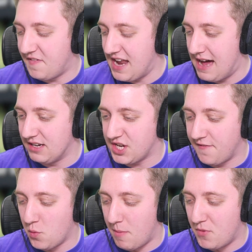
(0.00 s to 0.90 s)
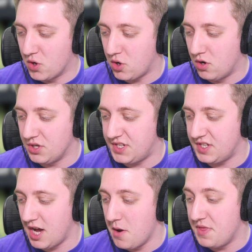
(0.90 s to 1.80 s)
them for now, let's go for one more course.
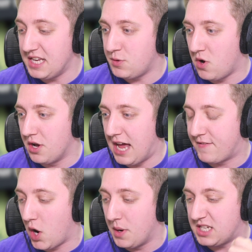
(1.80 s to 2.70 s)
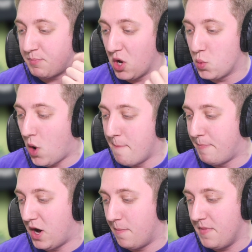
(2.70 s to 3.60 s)
So this one, I've got to explode one
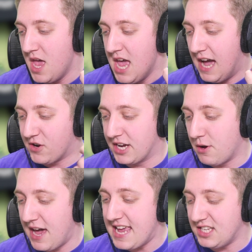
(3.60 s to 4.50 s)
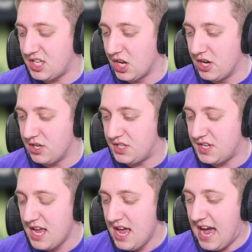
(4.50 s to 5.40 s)
bomb. I've got to kill 8
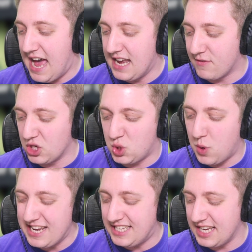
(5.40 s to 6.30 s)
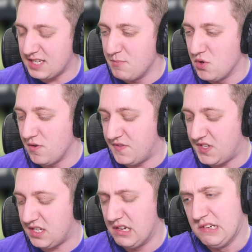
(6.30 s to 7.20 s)
slugs and I've got 26
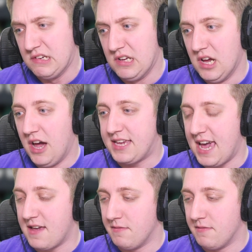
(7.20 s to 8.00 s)
moves. Okay,